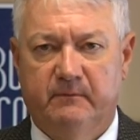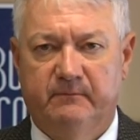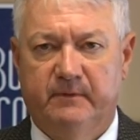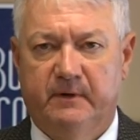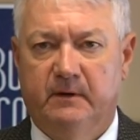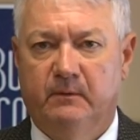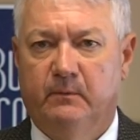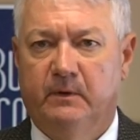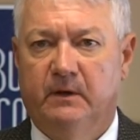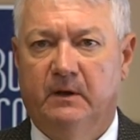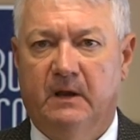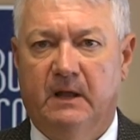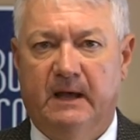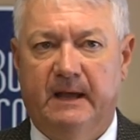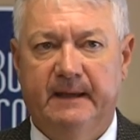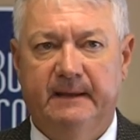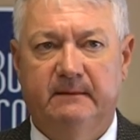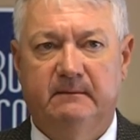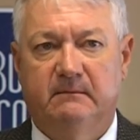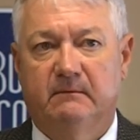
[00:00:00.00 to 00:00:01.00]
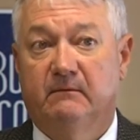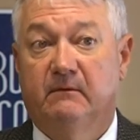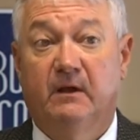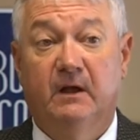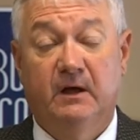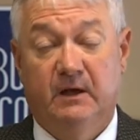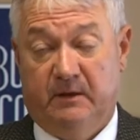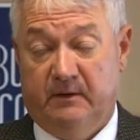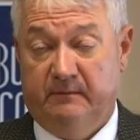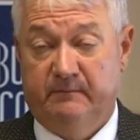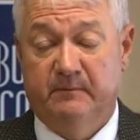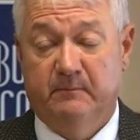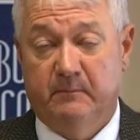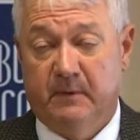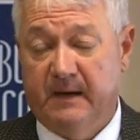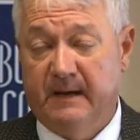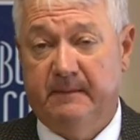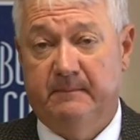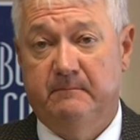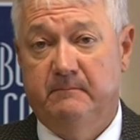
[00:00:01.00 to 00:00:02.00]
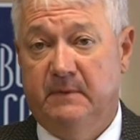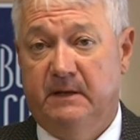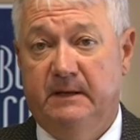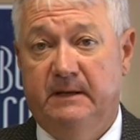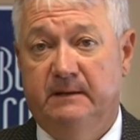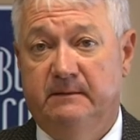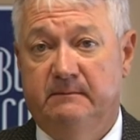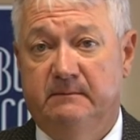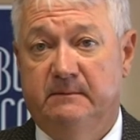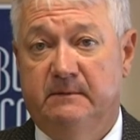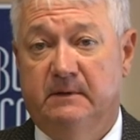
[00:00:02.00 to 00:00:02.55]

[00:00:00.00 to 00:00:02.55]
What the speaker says: very well liked, loved by many